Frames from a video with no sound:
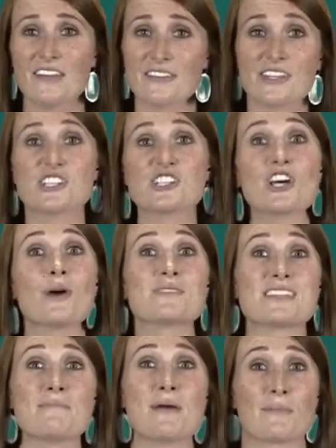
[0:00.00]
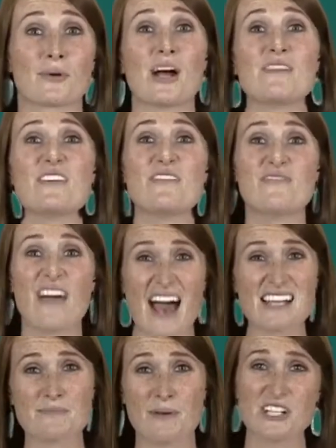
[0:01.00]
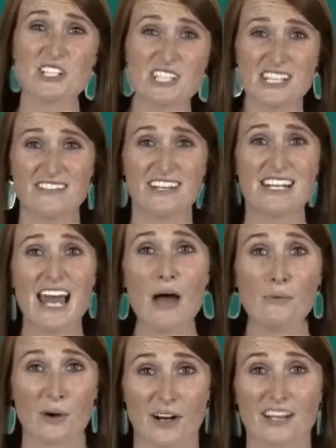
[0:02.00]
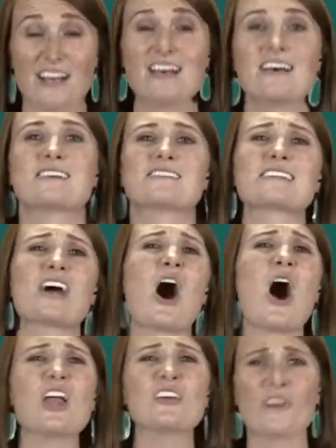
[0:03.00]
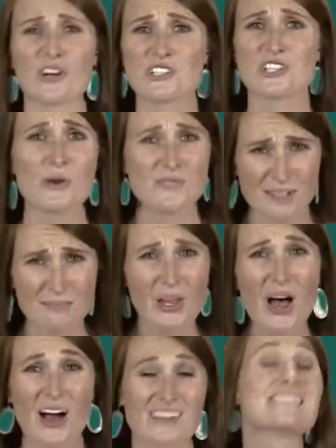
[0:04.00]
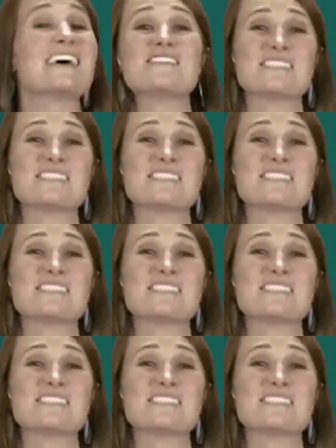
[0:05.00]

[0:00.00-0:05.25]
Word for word: This show is a member of the Fast Pitch TV network. See all of our shows and blogs at